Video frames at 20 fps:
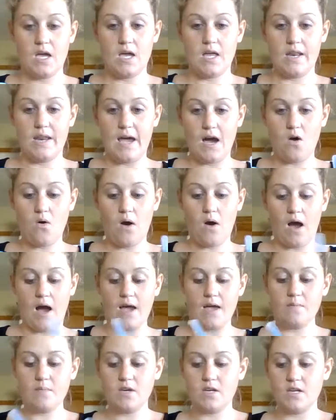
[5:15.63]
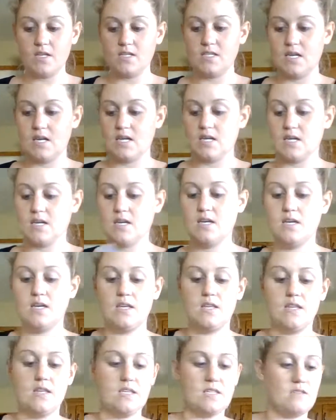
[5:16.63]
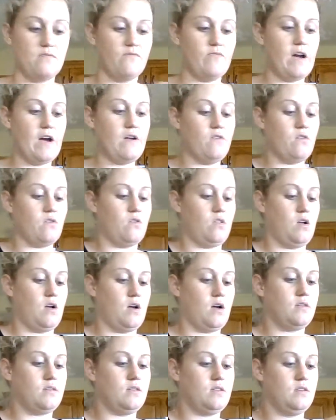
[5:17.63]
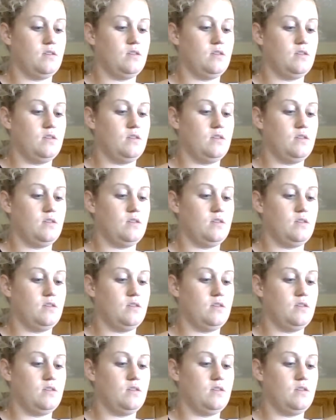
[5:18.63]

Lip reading: Now I am gonna take this EnviroCloth,